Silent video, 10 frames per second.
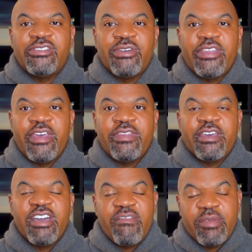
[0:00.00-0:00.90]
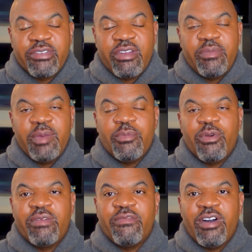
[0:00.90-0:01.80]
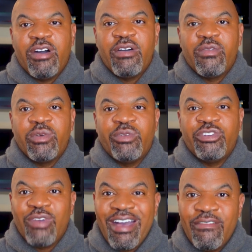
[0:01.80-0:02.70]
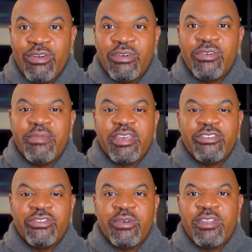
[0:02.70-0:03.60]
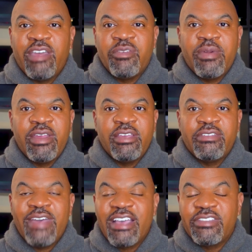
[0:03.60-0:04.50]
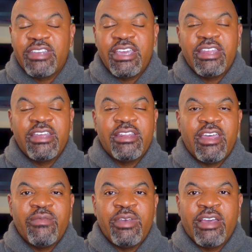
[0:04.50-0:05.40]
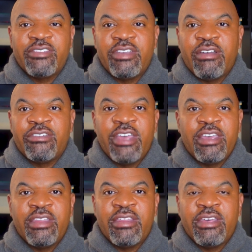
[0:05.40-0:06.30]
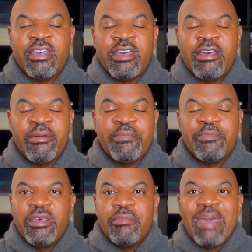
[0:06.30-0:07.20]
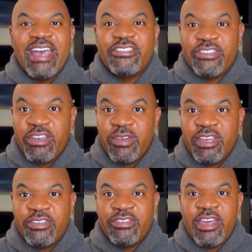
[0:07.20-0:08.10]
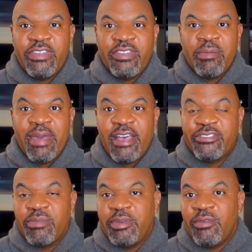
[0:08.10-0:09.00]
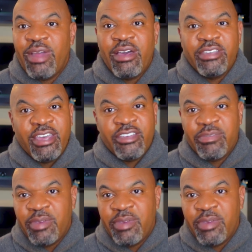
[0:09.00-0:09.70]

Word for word: So I think the government's gonna be more involved when we travel, making sure that everybody is vaccinated and that we actually are taking the um, mass serious. I think the mass will be around, yes,